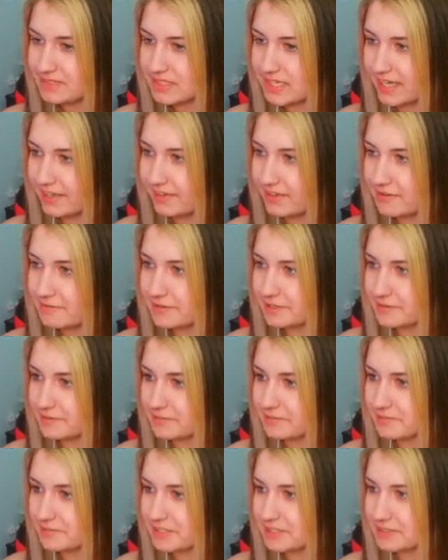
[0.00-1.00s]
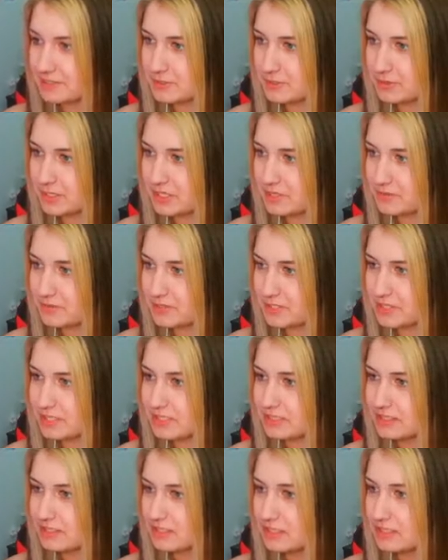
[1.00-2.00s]
I love him. He's so cute.
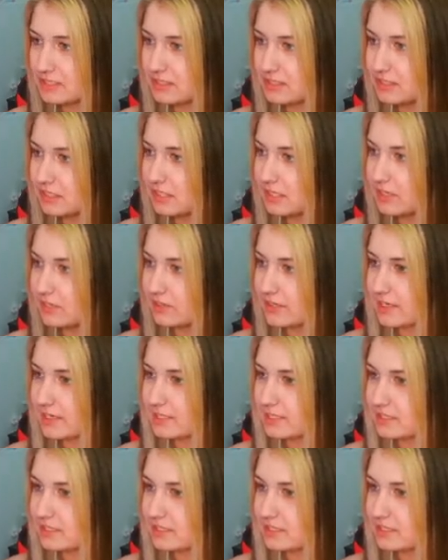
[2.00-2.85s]
Alright,